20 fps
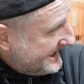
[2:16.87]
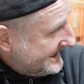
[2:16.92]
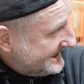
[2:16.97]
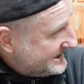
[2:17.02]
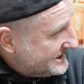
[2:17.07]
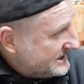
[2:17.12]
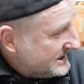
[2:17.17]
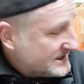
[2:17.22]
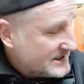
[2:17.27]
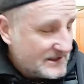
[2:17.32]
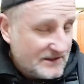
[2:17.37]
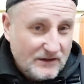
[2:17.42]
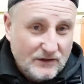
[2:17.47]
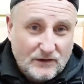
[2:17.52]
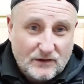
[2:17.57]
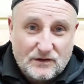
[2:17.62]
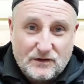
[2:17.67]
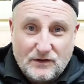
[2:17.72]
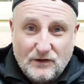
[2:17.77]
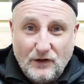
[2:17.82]
it just
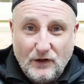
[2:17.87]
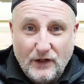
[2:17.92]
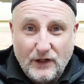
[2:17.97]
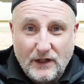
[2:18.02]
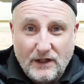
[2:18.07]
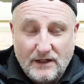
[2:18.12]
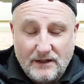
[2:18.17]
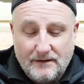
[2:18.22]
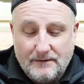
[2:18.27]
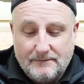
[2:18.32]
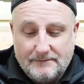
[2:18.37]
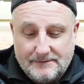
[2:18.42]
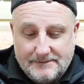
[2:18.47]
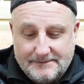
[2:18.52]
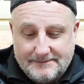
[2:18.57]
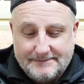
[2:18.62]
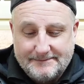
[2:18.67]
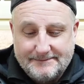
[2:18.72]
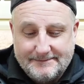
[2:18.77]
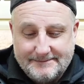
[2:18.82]
looks like
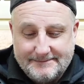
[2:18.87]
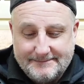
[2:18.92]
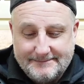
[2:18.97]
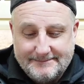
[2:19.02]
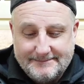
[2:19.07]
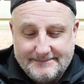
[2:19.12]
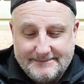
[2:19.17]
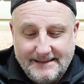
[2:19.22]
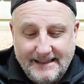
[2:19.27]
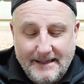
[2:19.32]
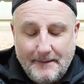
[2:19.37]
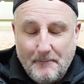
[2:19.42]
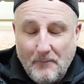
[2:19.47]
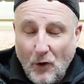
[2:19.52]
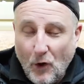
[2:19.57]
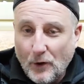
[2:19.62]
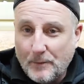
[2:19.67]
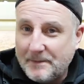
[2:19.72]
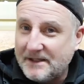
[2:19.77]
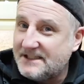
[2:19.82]
it
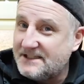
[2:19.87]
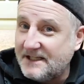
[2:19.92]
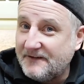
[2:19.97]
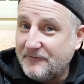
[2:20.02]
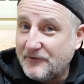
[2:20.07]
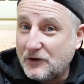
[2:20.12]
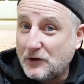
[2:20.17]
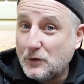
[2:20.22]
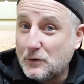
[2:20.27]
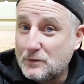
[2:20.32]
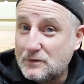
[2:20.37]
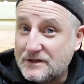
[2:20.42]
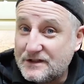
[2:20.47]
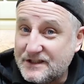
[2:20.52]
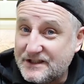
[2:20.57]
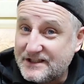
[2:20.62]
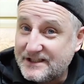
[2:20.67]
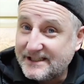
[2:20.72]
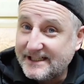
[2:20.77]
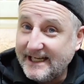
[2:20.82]
might be difficult to
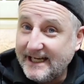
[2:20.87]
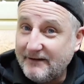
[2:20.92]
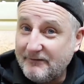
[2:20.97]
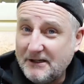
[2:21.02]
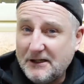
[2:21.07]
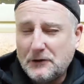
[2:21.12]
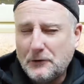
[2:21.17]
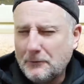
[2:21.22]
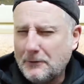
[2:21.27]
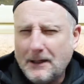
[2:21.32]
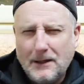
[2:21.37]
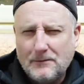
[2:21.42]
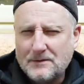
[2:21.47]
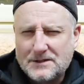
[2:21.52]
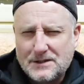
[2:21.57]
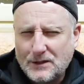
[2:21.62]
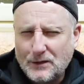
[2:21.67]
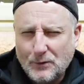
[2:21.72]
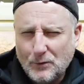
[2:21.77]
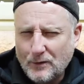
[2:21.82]
steer it, although
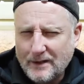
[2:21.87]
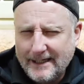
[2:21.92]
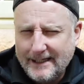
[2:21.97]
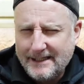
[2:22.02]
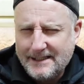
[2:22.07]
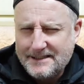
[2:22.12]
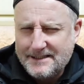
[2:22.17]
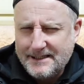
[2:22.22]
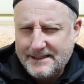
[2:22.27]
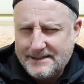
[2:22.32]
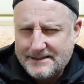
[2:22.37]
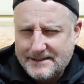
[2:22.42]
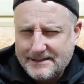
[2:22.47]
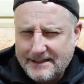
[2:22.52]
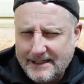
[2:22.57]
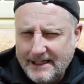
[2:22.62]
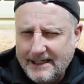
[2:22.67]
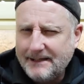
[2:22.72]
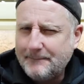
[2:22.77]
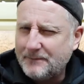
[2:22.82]
it's called
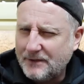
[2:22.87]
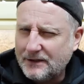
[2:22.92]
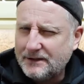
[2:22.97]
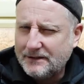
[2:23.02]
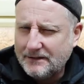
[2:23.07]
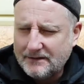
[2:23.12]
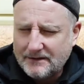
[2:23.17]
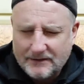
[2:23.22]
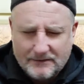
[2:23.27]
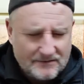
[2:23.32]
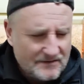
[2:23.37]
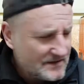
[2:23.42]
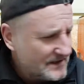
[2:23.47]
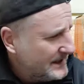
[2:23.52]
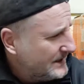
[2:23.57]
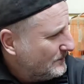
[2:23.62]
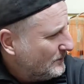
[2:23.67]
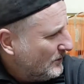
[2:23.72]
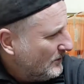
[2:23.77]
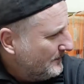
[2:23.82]
EasySteer. But you'll
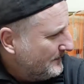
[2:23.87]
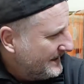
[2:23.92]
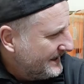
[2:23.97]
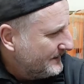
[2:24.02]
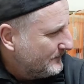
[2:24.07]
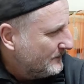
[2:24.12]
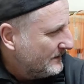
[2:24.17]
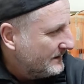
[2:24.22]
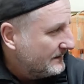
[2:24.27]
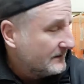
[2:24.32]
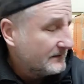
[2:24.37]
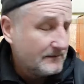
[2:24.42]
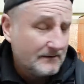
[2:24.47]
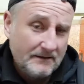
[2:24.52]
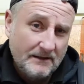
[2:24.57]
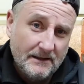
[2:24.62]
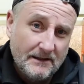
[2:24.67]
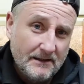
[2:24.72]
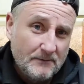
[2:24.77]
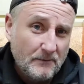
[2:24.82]
see what I mean when
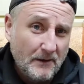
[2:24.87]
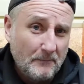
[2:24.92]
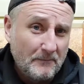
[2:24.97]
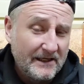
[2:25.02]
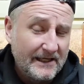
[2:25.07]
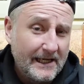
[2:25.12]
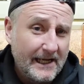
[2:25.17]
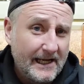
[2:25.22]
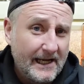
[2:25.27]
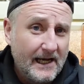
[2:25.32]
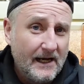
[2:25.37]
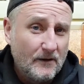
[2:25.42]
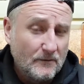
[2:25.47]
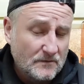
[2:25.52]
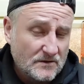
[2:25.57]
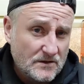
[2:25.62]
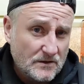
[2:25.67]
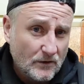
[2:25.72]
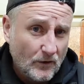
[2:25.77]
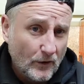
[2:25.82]
we get it
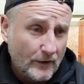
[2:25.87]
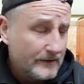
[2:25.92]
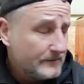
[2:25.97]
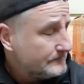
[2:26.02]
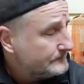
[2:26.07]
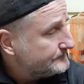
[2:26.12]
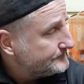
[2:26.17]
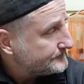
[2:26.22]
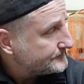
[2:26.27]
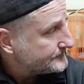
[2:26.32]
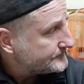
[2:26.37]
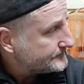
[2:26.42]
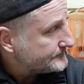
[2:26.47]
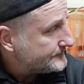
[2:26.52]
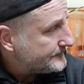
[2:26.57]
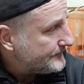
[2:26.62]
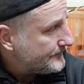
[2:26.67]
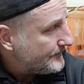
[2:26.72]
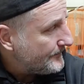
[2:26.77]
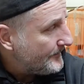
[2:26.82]
outside.
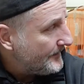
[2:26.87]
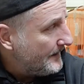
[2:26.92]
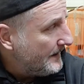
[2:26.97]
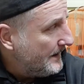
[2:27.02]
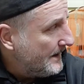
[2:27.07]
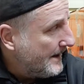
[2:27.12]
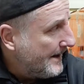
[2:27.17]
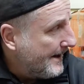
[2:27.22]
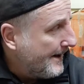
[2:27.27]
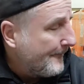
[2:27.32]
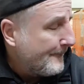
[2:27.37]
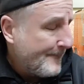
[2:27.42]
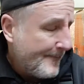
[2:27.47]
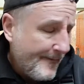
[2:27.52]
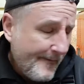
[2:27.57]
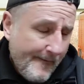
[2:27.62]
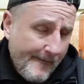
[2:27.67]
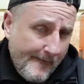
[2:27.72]
Now,